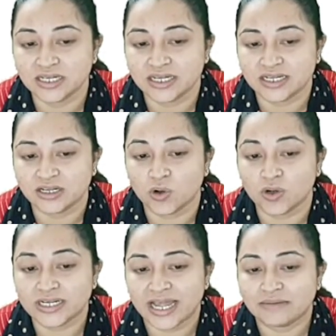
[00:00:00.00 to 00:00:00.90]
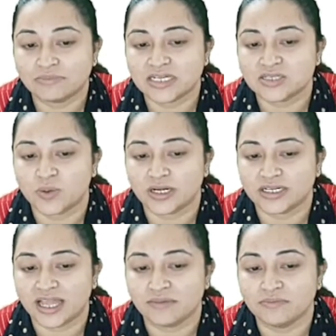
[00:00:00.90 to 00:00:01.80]
not n plus 1
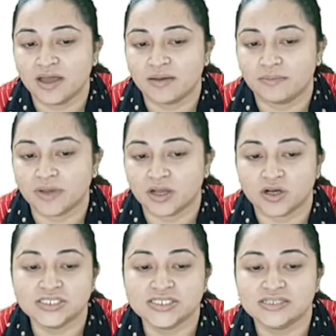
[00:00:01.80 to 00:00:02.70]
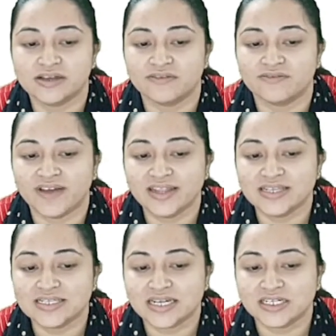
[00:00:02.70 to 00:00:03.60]
time, because when
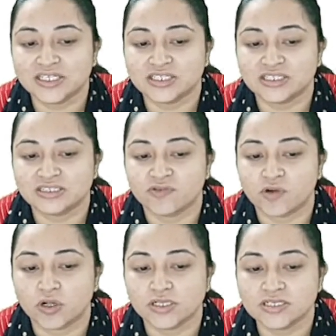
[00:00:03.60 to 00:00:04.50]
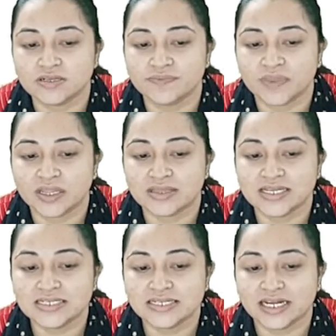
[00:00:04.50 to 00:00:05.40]
this condition is false,
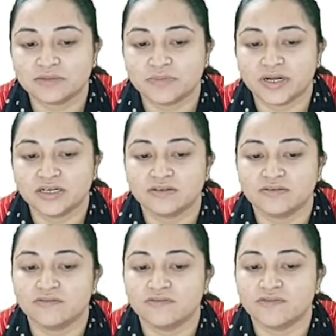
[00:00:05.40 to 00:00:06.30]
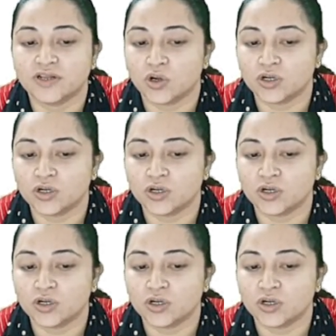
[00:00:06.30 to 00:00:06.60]
this statement will not be